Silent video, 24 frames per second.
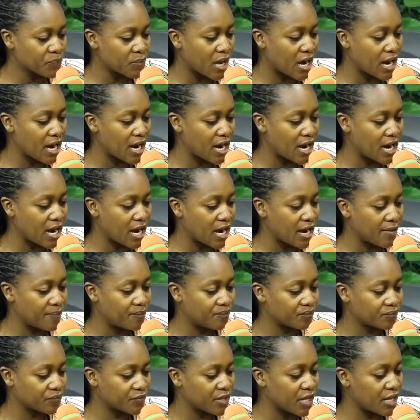
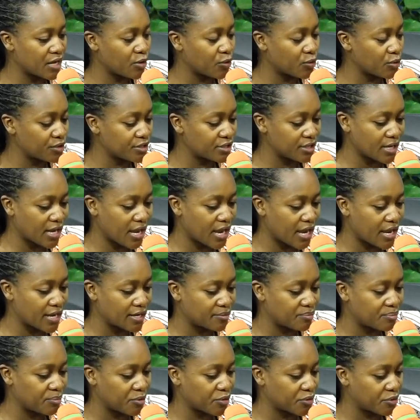the loan
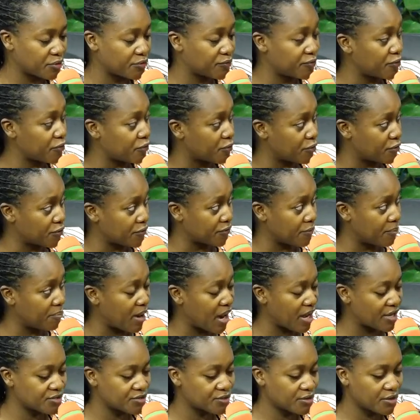I'd borrowed for the
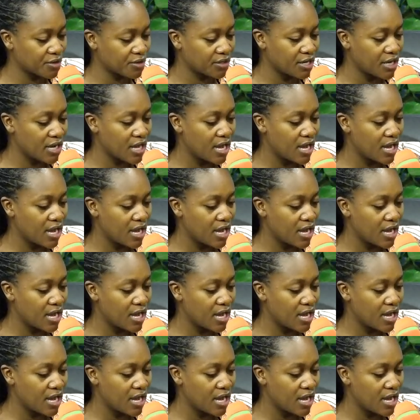person,